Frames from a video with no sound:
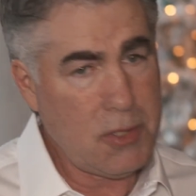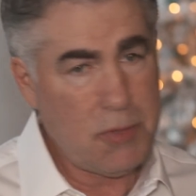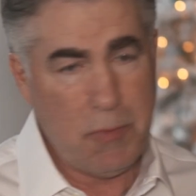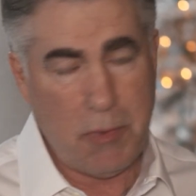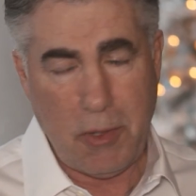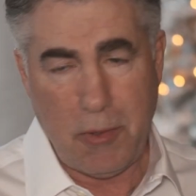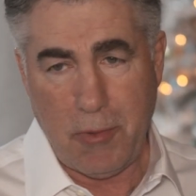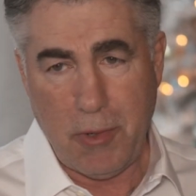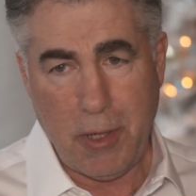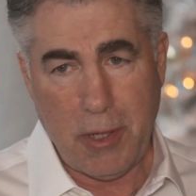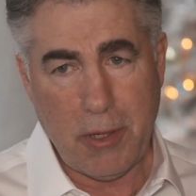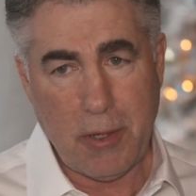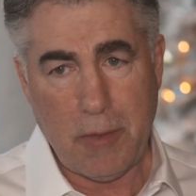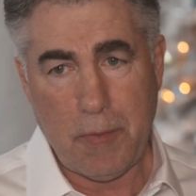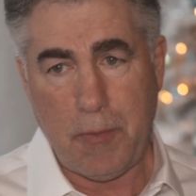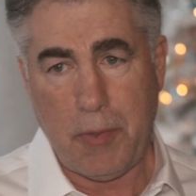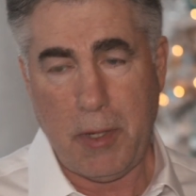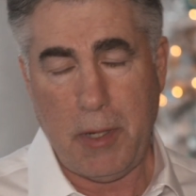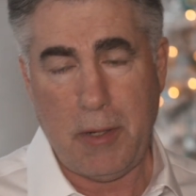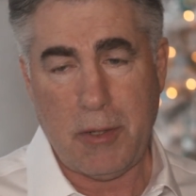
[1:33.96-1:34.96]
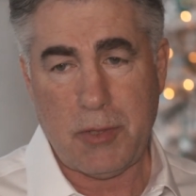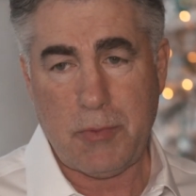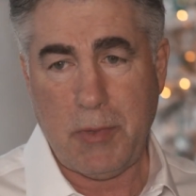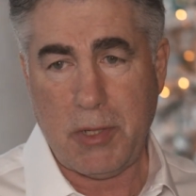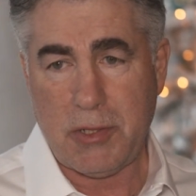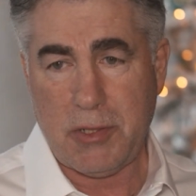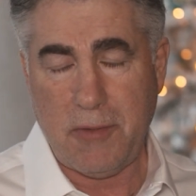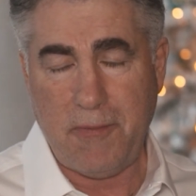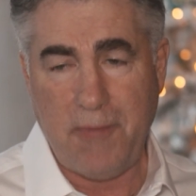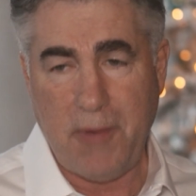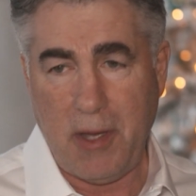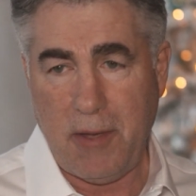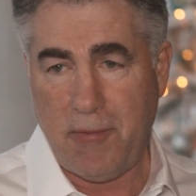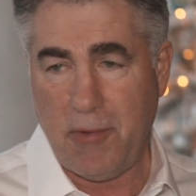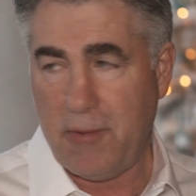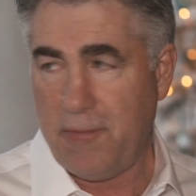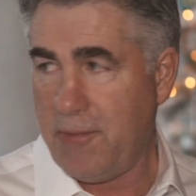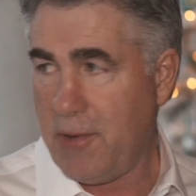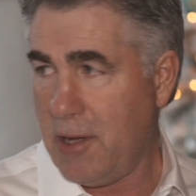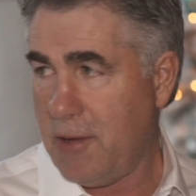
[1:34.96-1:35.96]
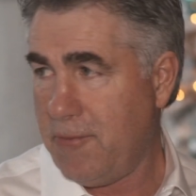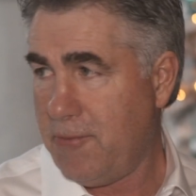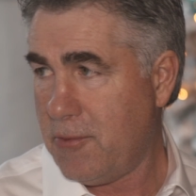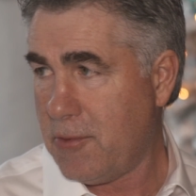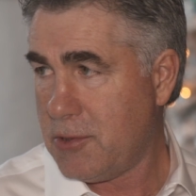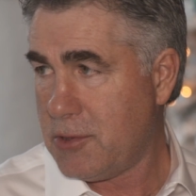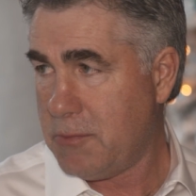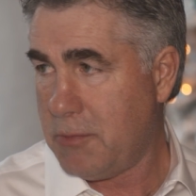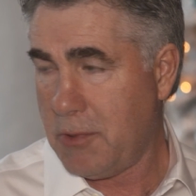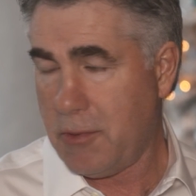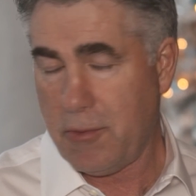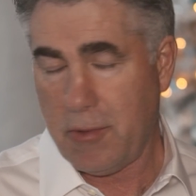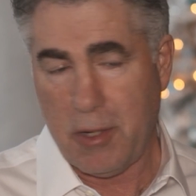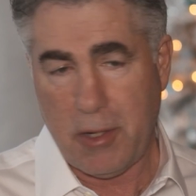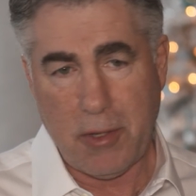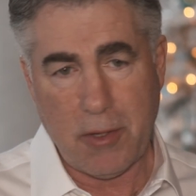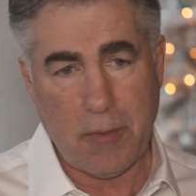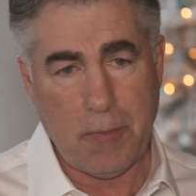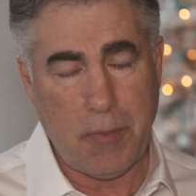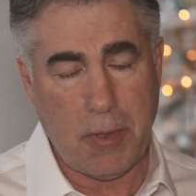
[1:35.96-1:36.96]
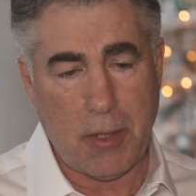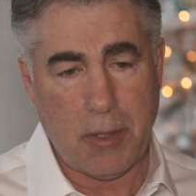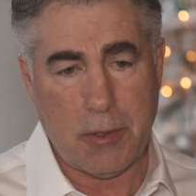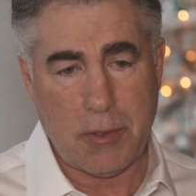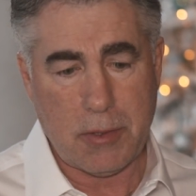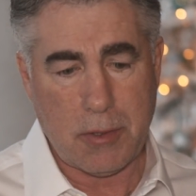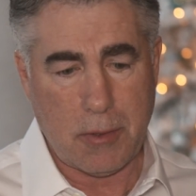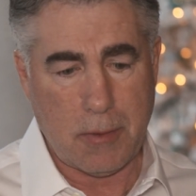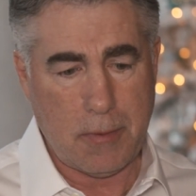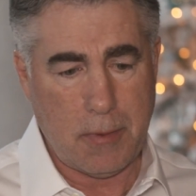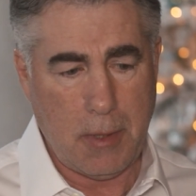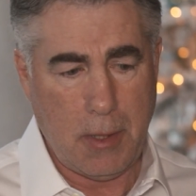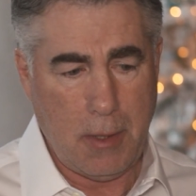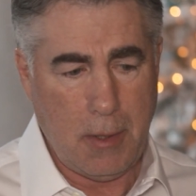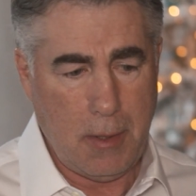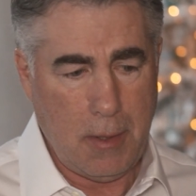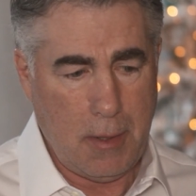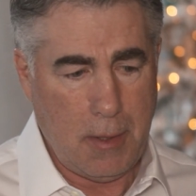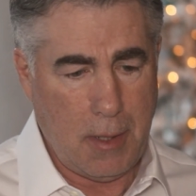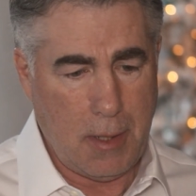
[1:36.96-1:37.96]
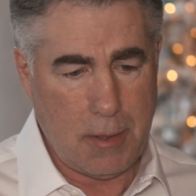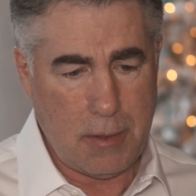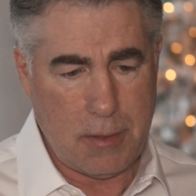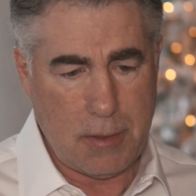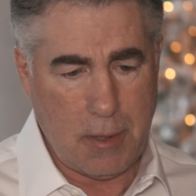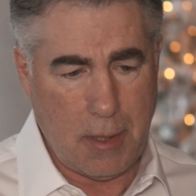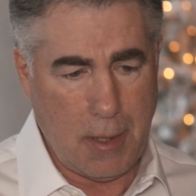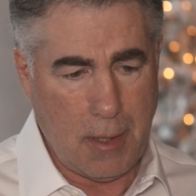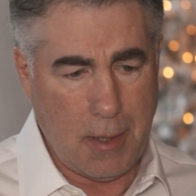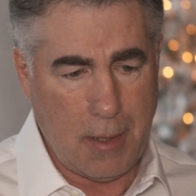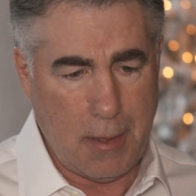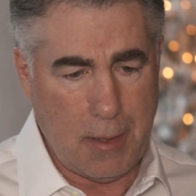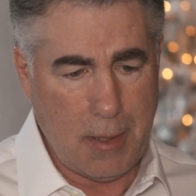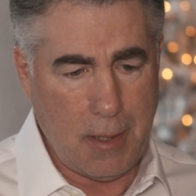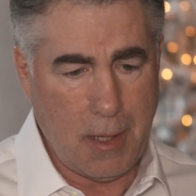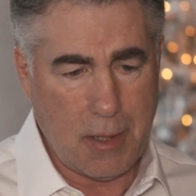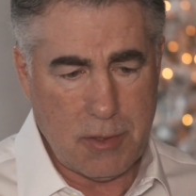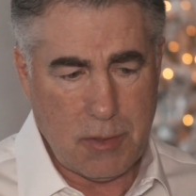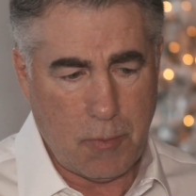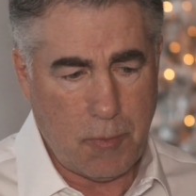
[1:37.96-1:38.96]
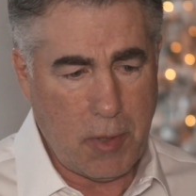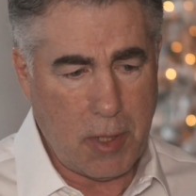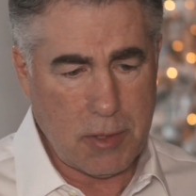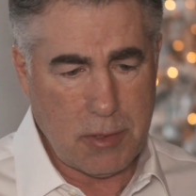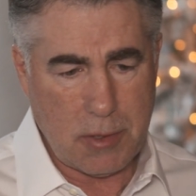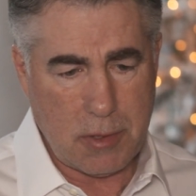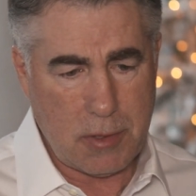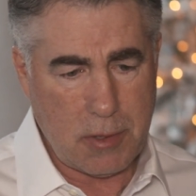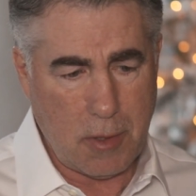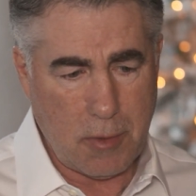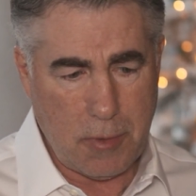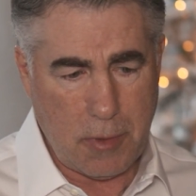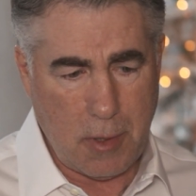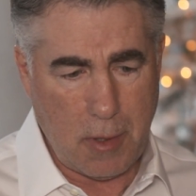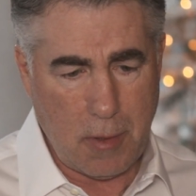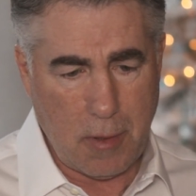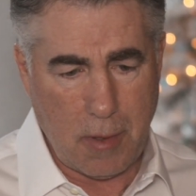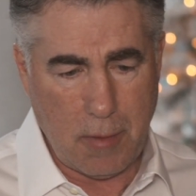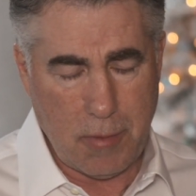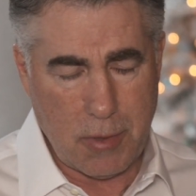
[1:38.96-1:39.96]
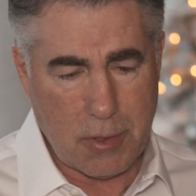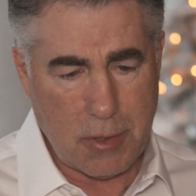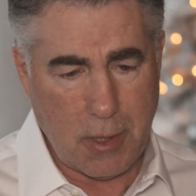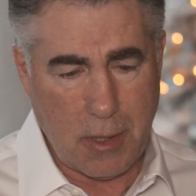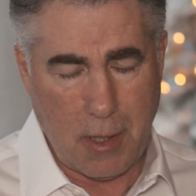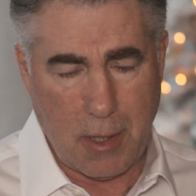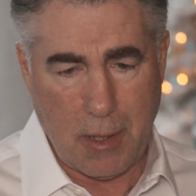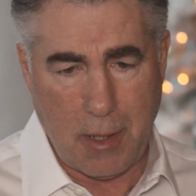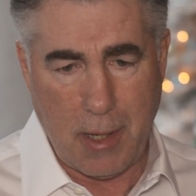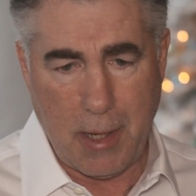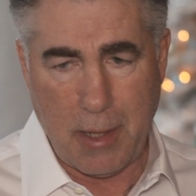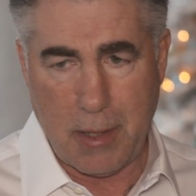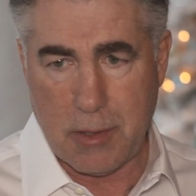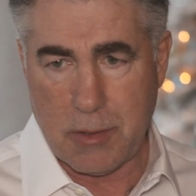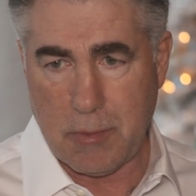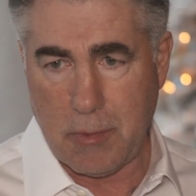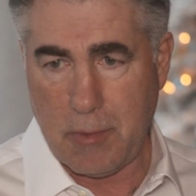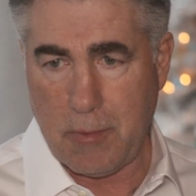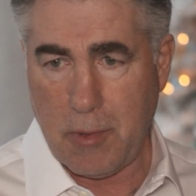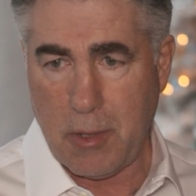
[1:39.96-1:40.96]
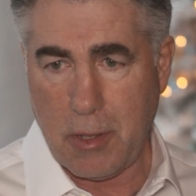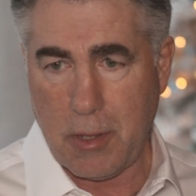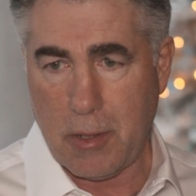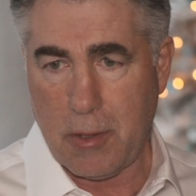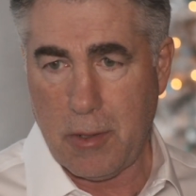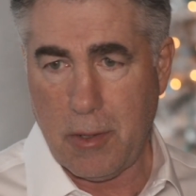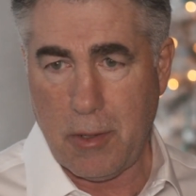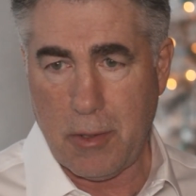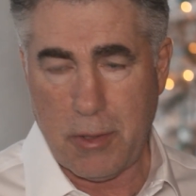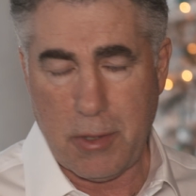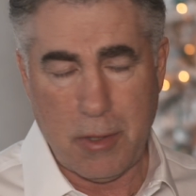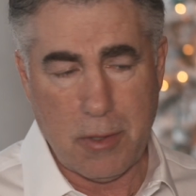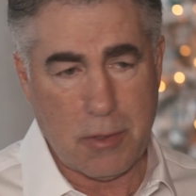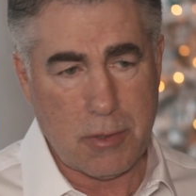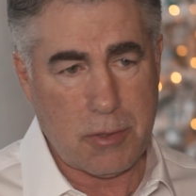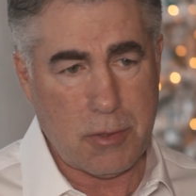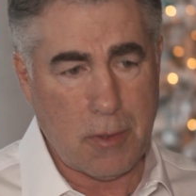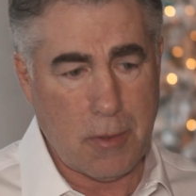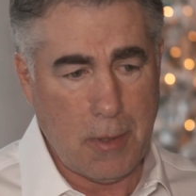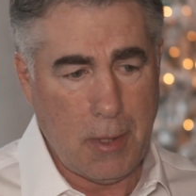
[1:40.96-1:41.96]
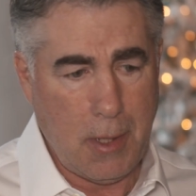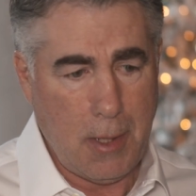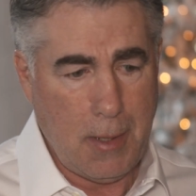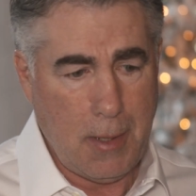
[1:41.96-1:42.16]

He's been a really good player, especially 5-on-5 for us. Been a really good player, so that's he has a presence out there. Obviously, that line has been very good all year, so.